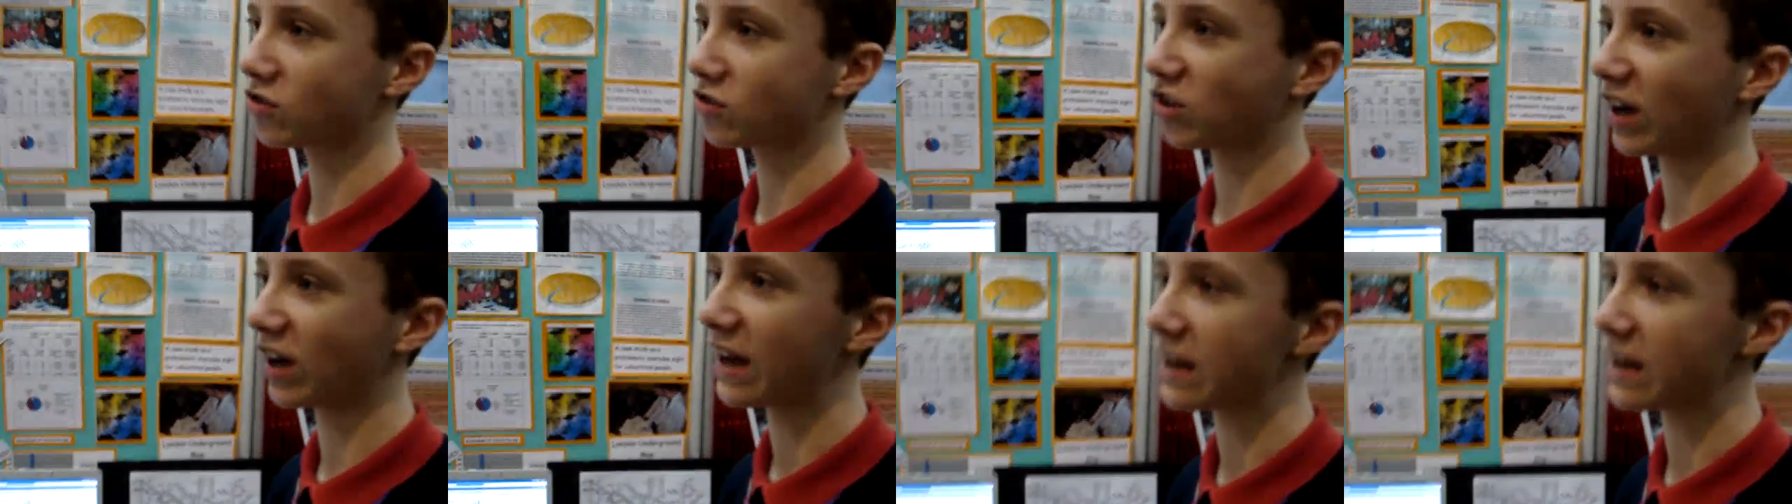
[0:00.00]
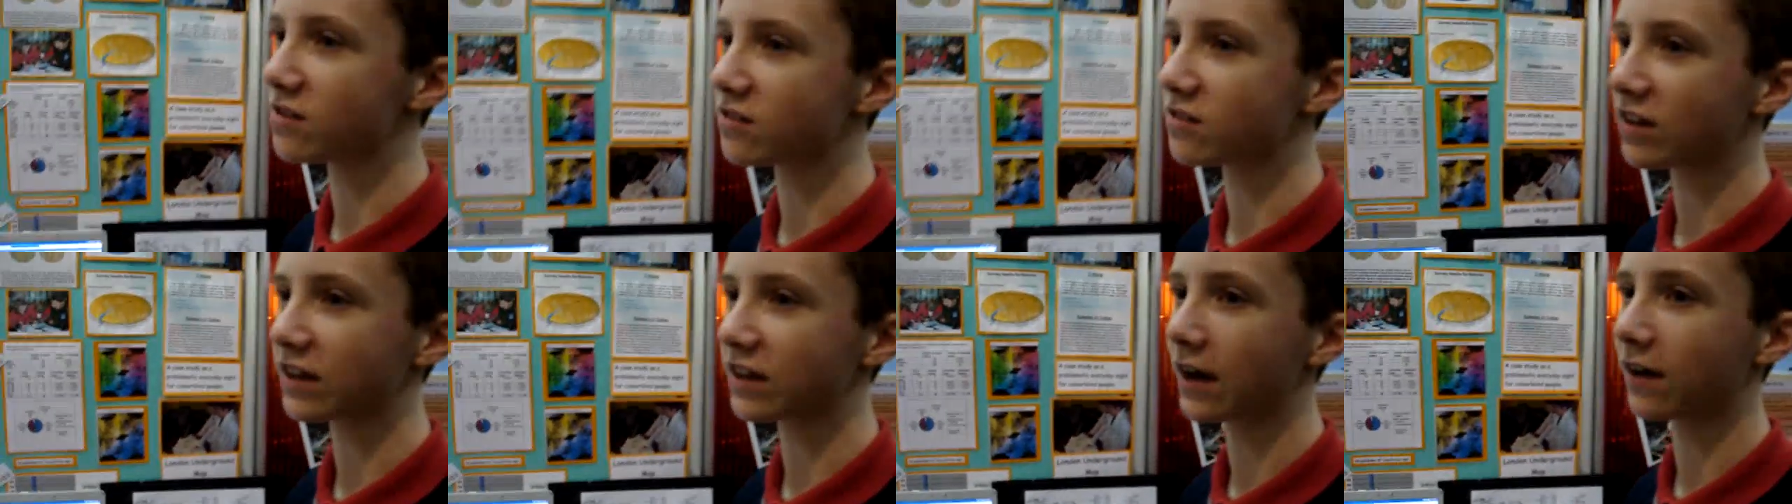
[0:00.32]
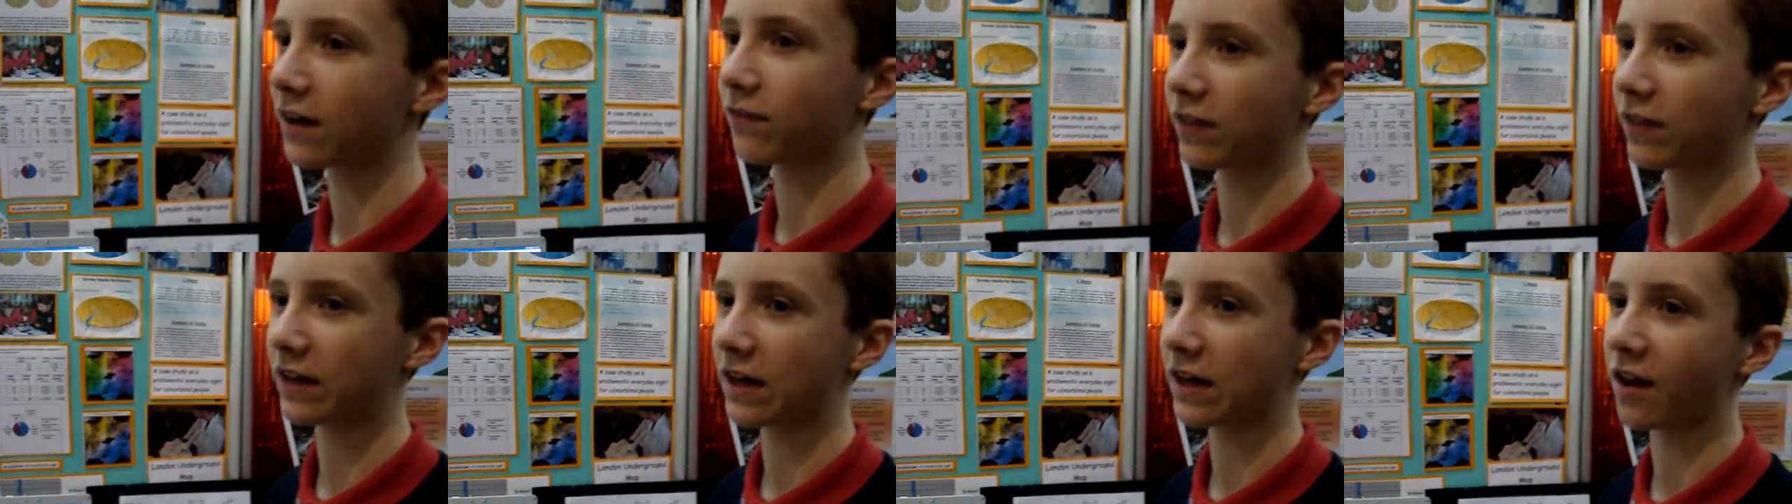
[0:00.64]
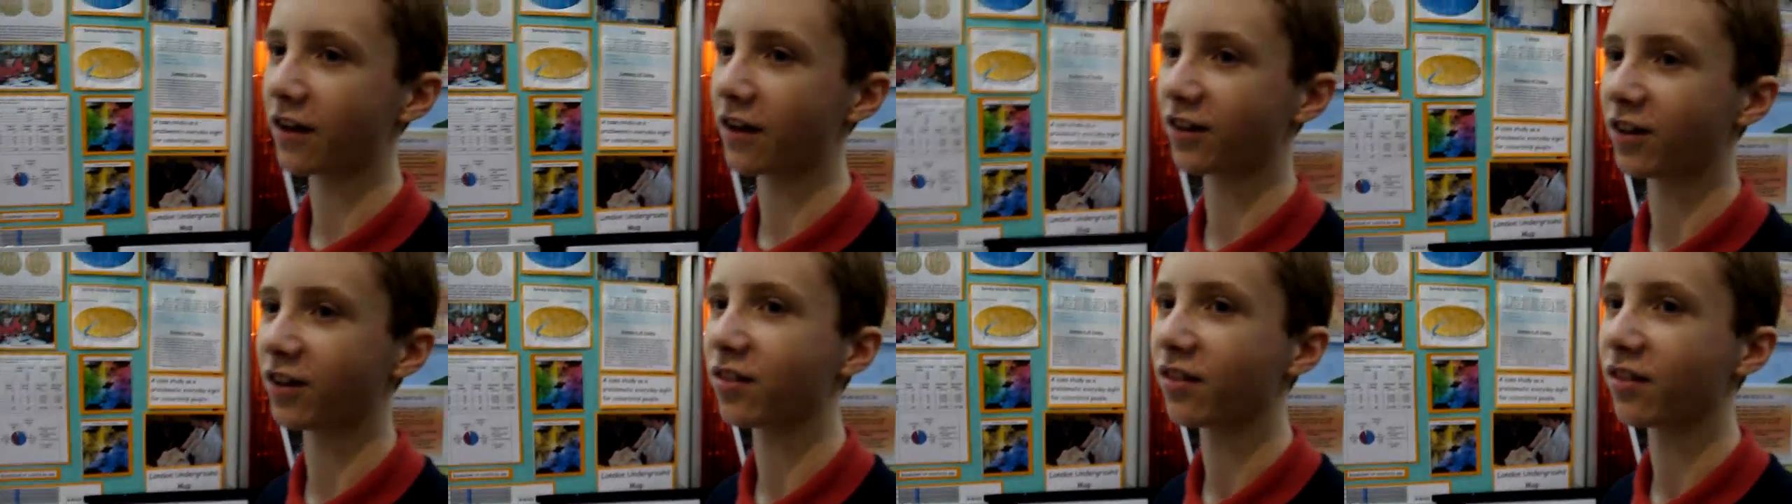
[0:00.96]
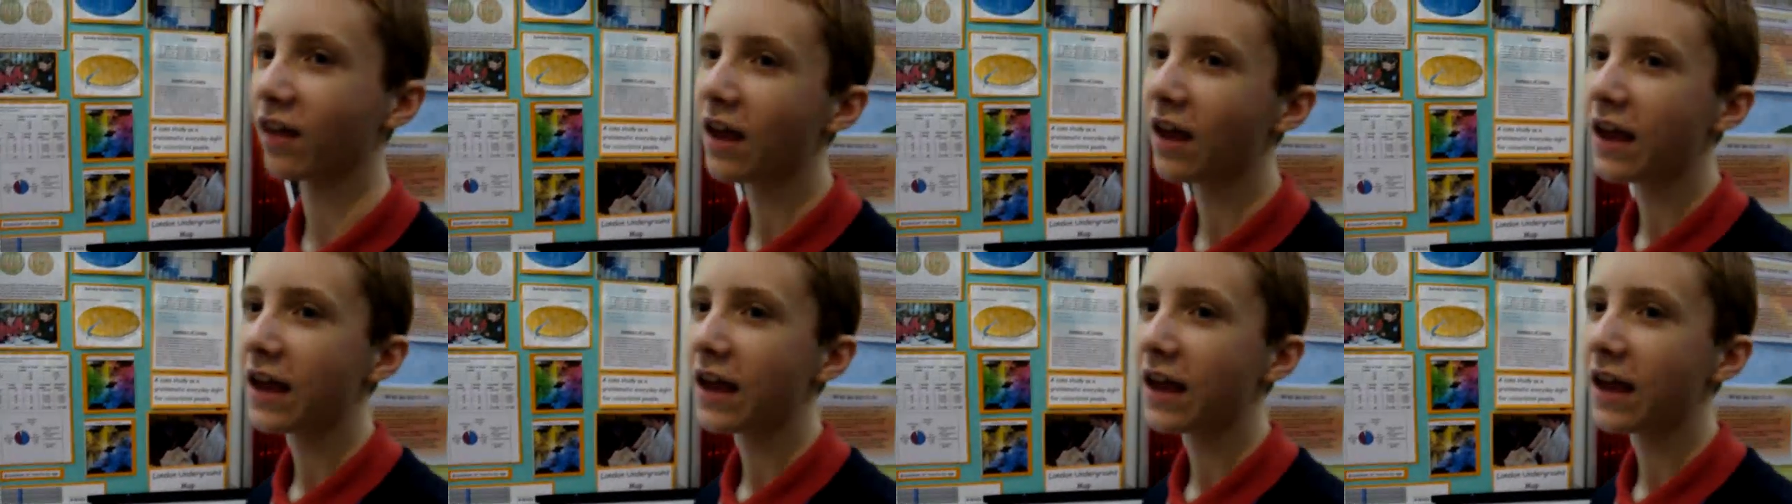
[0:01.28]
changing of the colours.